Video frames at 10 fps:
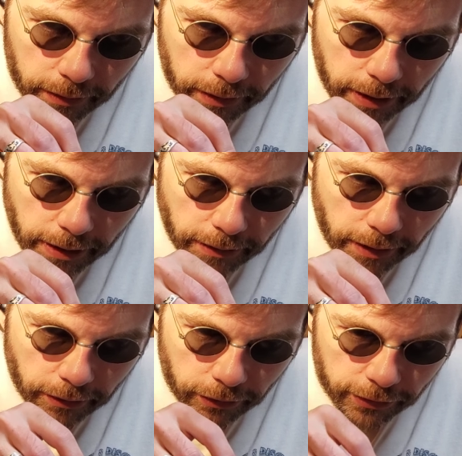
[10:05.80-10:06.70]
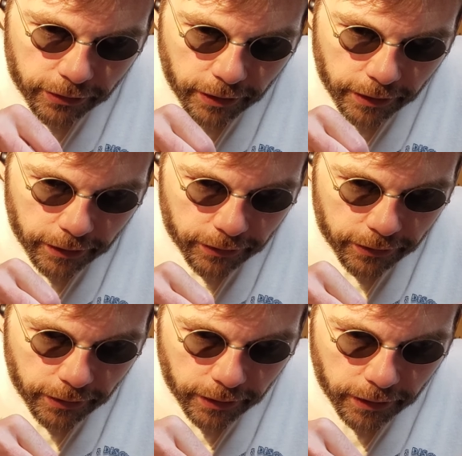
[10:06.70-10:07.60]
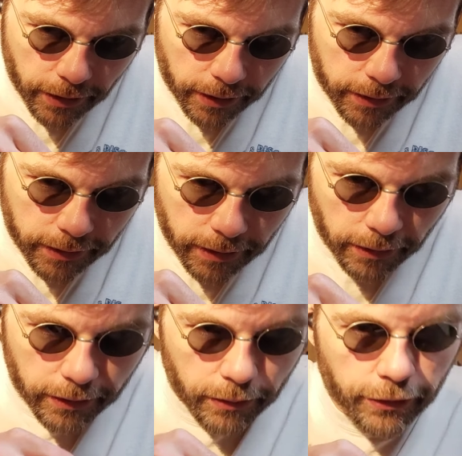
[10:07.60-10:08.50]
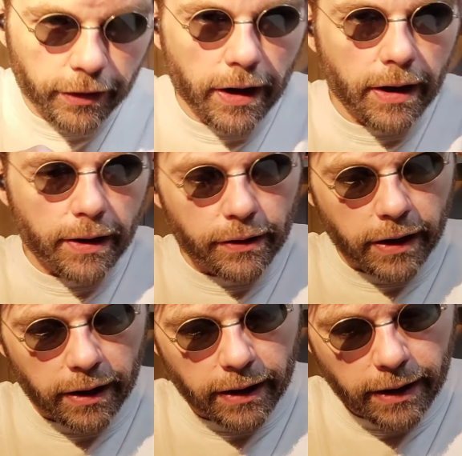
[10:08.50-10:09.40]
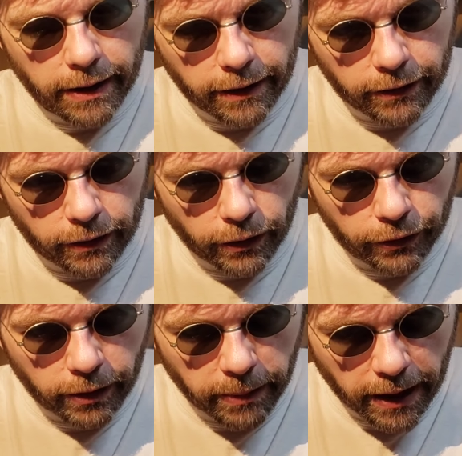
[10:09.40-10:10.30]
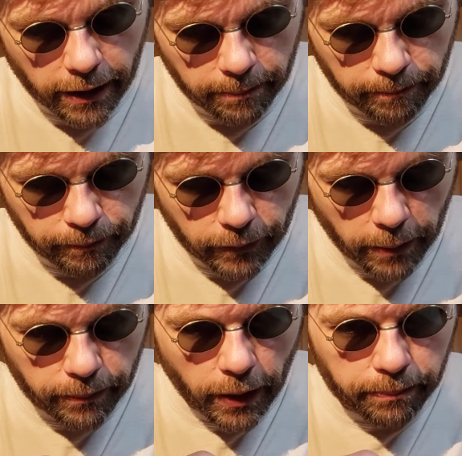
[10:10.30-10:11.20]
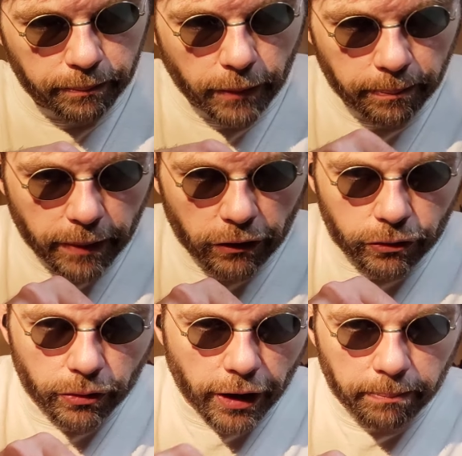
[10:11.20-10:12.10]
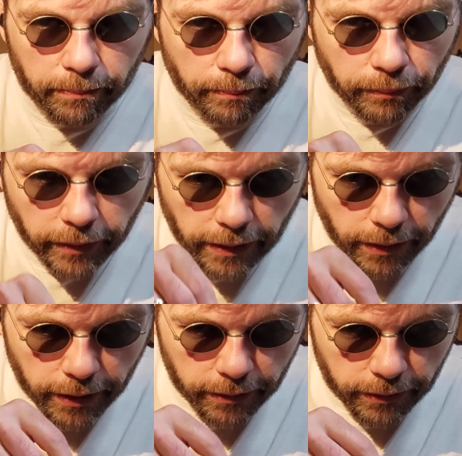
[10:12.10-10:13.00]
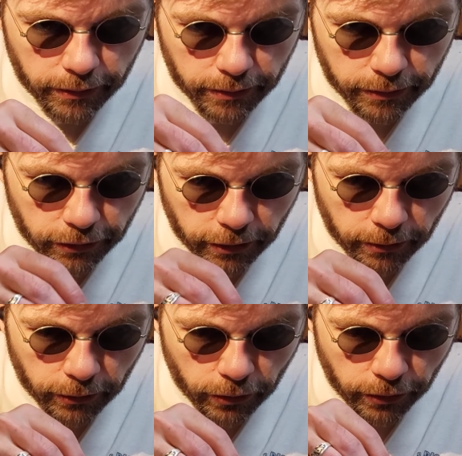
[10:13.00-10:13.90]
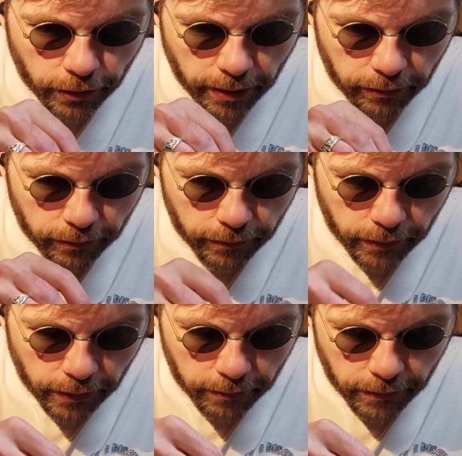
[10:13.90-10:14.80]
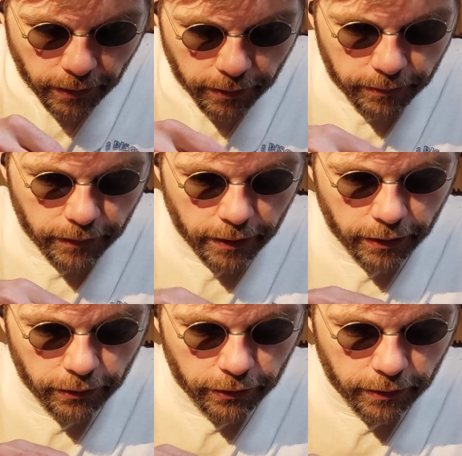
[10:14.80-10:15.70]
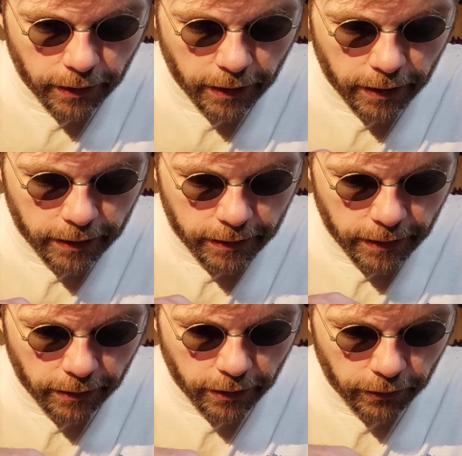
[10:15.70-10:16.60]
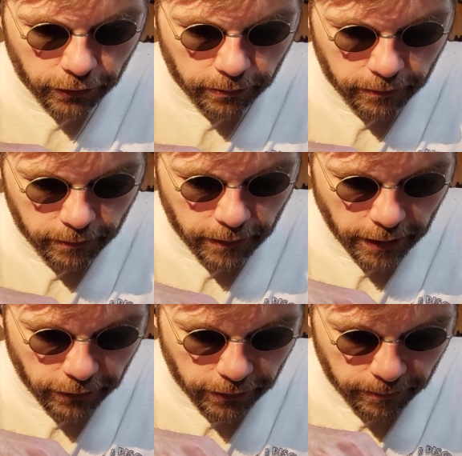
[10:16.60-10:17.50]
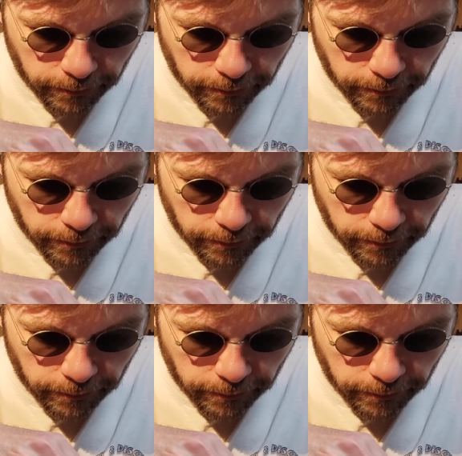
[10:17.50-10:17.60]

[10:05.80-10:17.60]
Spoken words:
Get in there, you silly, silly goat. There it goes. Okay. Let's closing it back up. Nope, nope, nope. I screwed up. All right. We'll turn it around. There it goes. And there it goes. Nice.